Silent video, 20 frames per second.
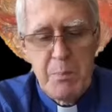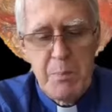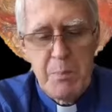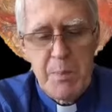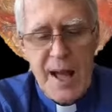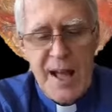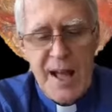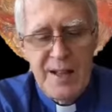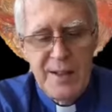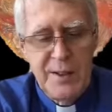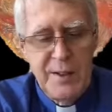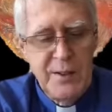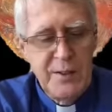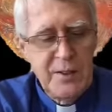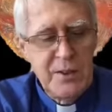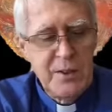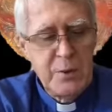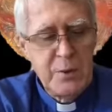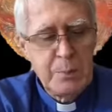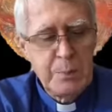
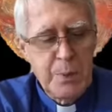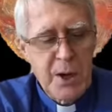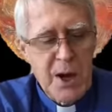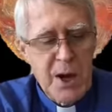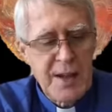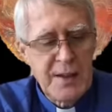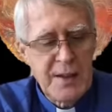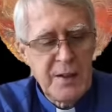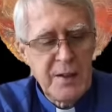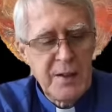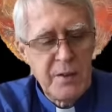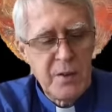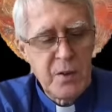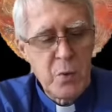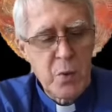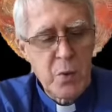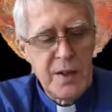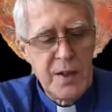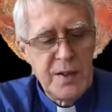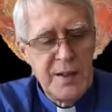Balance is practiced
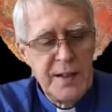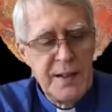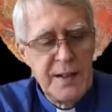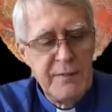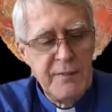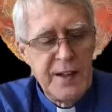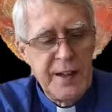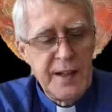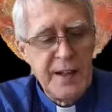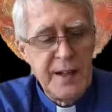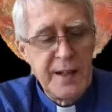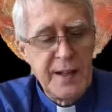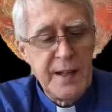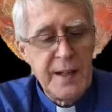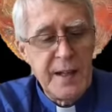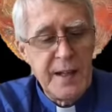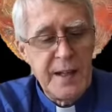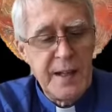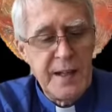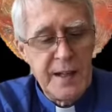while
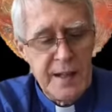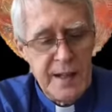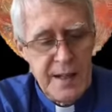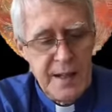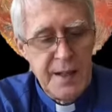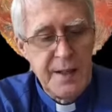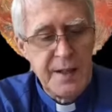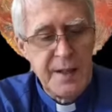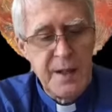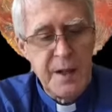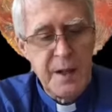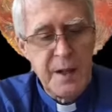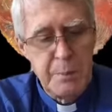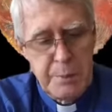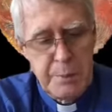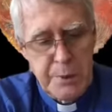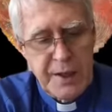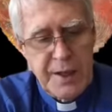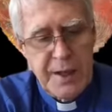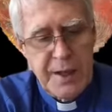living in a
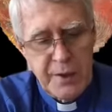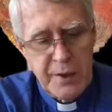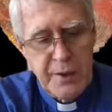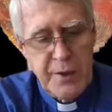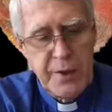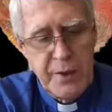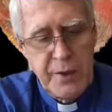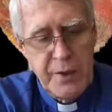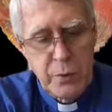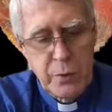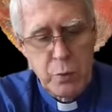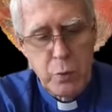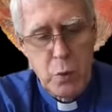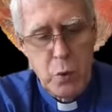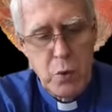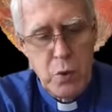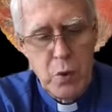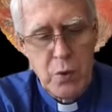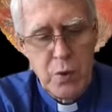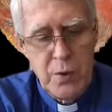precarious
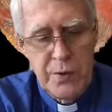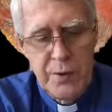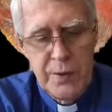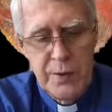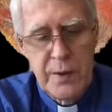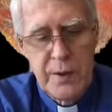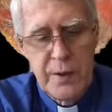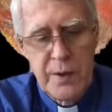world.